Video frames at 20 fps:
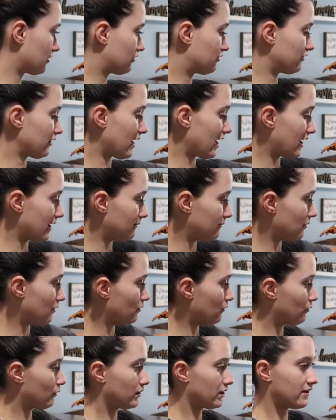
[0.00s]
grab
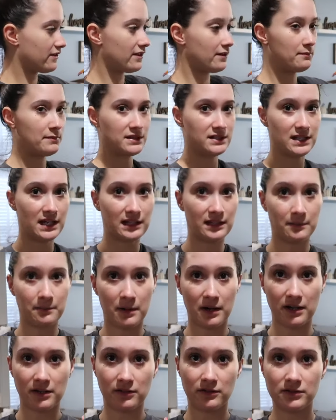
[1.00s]
one of the Medela
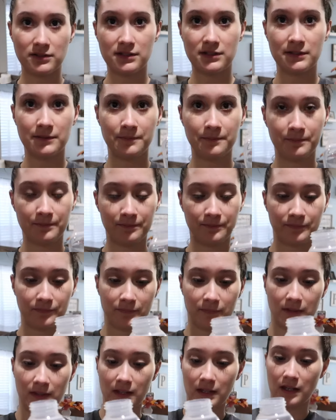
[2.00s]
bottles
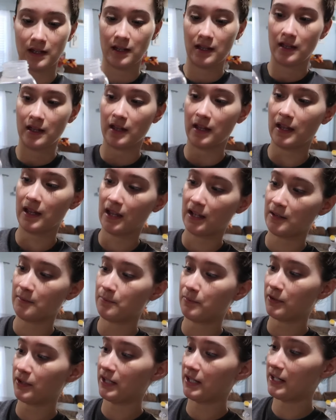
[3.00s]

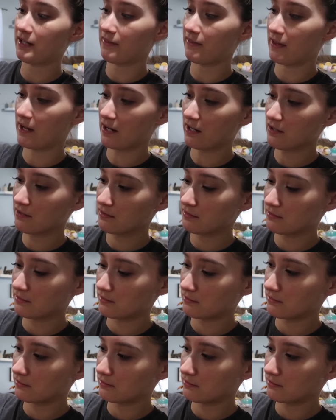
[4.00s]
and put it in there.